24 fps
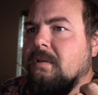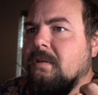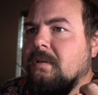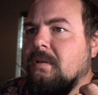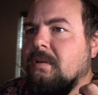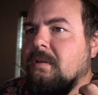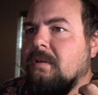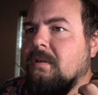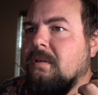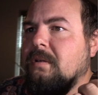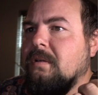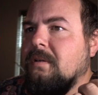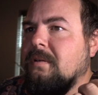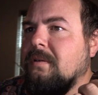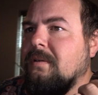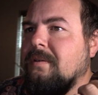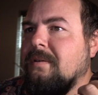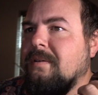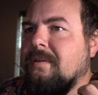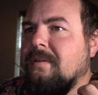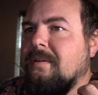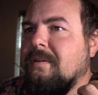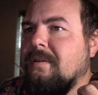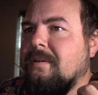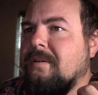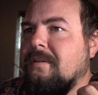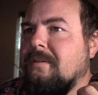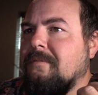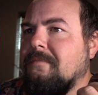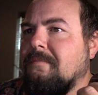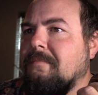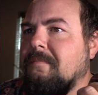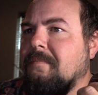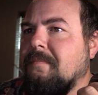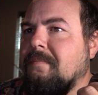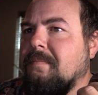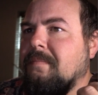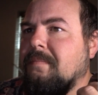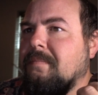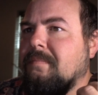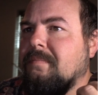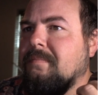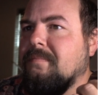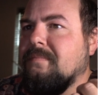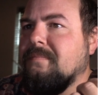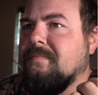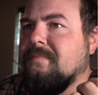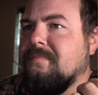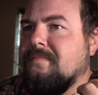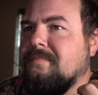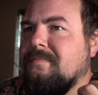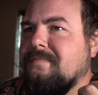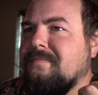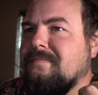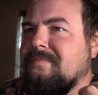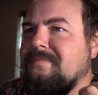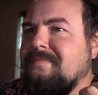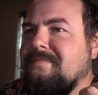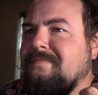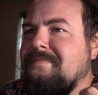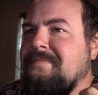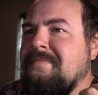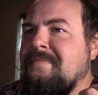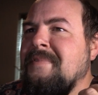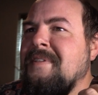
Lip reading: [no speech]